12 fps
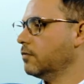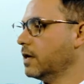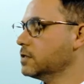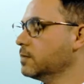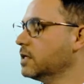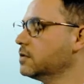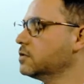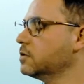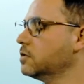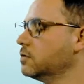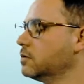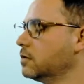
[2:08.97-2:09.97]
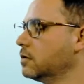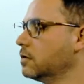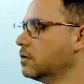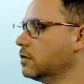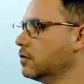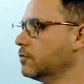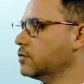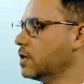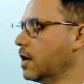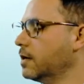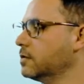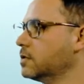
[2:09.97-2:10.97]
Weizmann Institute of
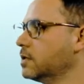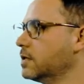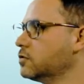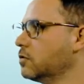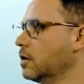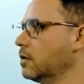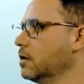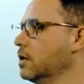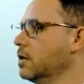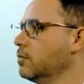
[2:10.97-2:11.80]
Science in Israel,